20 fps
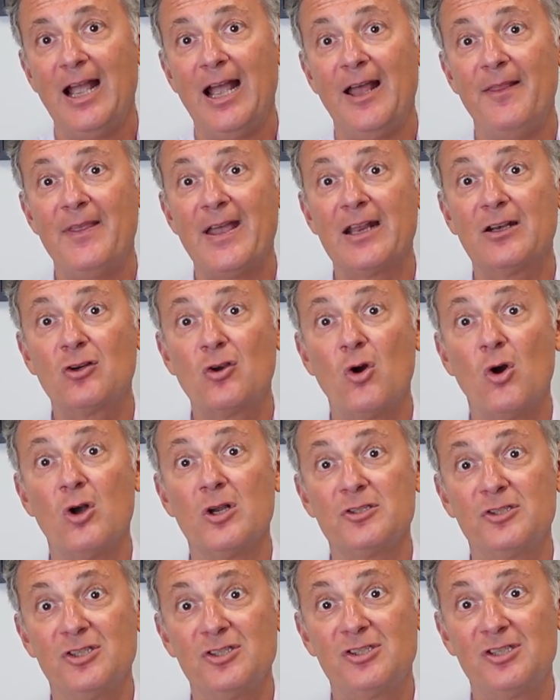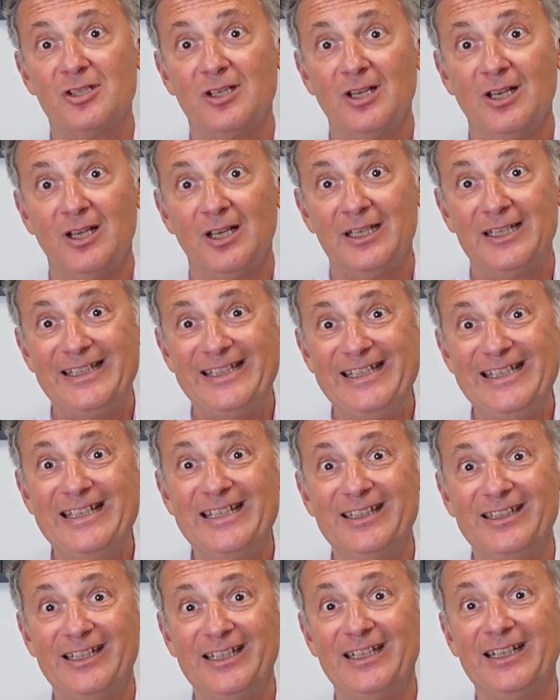and that causes
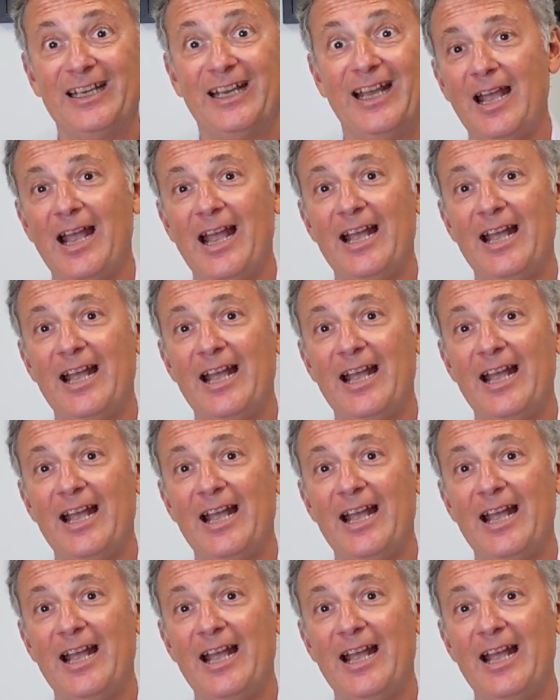healing